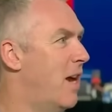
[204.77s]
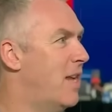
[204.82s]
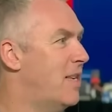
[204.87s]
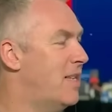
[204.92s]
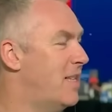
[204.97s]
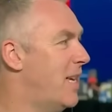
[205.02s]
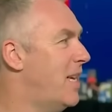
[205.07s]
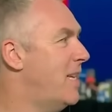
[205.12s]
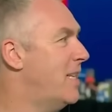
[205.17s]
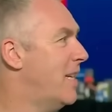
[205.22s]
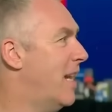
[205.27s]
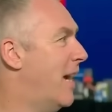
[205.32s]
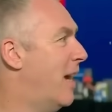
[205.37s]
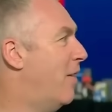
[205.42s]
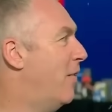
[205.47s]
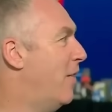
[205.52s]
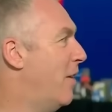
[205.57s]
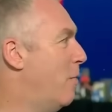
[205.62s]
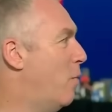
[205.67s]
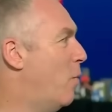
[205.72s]
a season
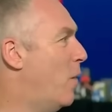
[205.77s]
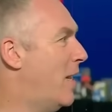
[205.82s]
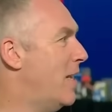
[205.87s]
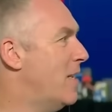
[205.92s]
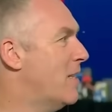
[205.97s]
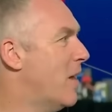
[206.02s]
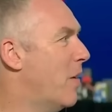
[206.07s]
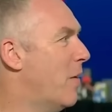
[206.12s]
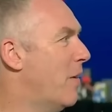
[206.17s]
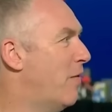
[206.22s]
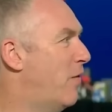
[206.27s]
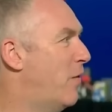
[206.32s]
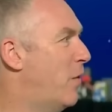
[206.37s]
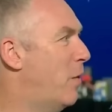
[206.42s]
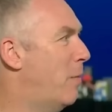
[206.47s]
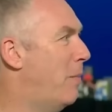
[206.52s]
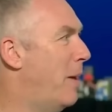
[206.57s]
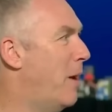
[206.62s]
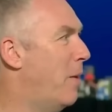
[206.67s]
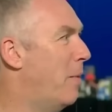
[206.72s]
out of him when he's going
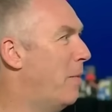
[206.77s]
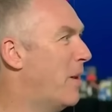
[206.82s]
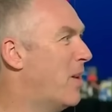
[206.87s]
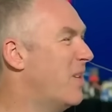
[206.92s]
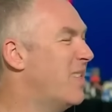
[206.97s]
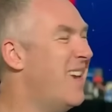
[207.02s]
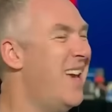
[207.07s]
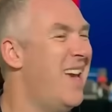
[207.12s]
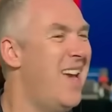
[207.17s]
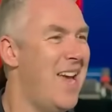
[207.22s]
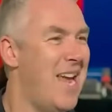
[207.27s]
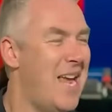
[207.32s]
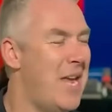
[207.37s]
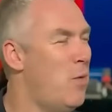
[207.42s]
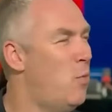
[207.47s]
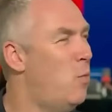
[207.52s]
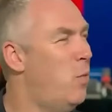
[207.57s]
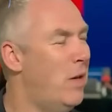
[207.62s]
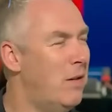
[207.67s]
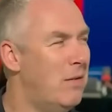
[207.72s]
full pelt? Because
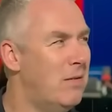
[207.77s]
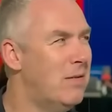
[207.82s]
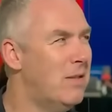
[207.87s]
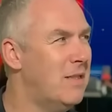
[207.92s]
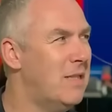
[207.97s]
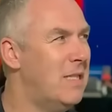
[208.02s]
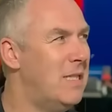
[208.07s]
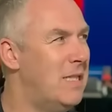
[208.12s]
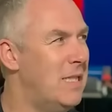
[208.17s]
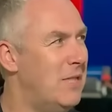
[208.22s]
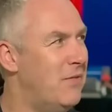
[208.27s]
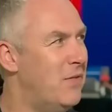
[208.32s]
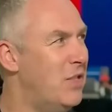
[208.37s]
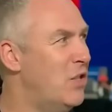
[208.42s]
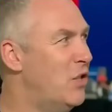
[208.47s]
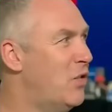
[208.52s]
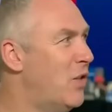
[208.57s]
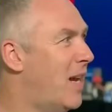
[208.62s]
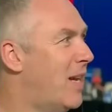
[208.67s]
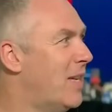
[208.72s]
he will kind of
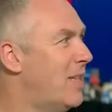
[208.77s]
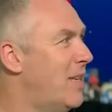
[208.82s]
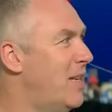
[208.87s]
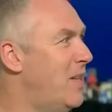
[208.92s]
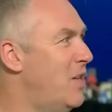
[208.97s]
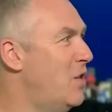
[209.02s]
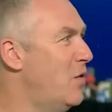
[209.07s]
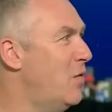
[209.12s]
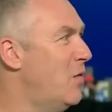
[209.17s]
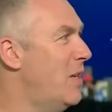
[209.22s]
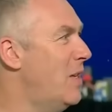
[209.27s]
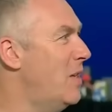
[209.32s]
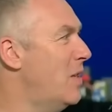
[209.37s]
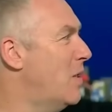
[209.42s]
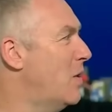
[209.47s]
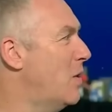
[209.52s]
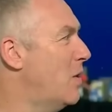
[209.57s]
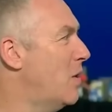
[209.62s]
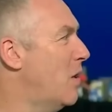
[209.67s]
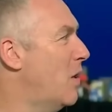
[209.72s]
attract
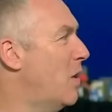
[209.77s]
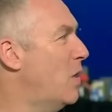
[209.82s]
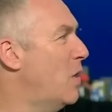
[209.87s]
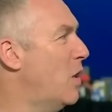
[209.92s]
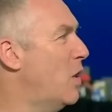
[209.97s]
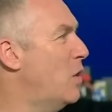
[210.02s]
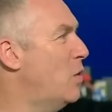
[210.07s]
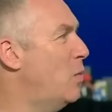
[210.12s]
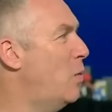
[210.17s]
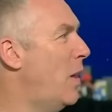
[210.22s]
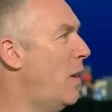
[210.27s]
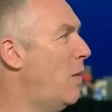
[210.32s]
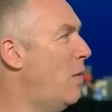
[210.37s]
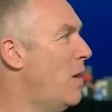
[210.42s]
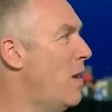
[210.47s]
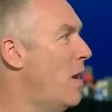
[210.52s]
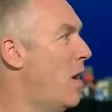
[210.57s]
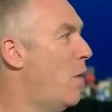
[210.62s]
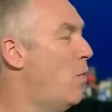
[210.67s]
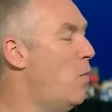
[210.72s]
injuries as well.
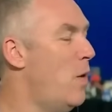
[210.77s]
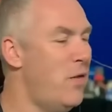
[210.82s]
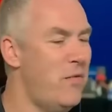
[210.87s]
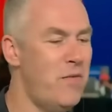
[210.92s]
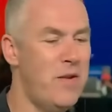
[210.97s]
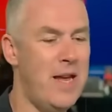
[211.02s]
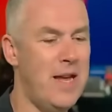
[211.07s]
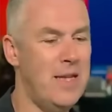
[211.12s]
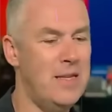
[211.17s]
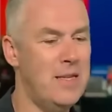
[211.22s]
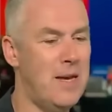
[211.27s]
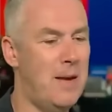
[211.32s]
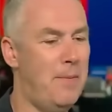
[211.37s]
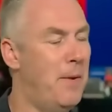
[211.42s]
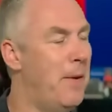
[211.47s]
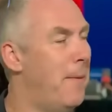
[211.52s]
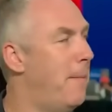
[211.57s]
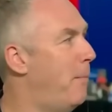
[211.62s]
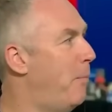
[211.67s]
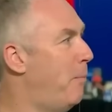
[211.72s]
And whether he ends
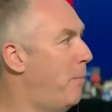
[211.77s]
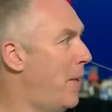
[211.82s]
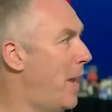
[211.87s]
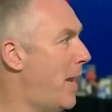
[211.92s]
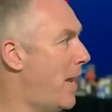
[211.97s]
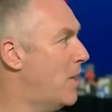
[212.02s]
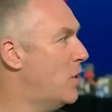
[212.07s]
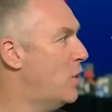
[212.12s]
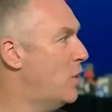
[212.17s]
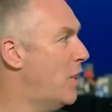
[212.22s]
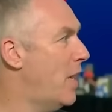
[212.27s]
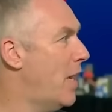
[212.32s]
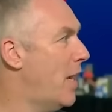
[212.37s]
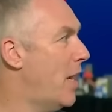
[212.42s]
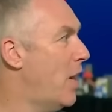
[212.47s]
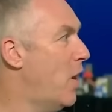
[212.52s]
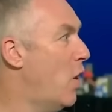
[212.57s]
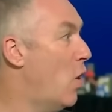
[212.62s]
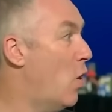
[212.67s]
up at PSG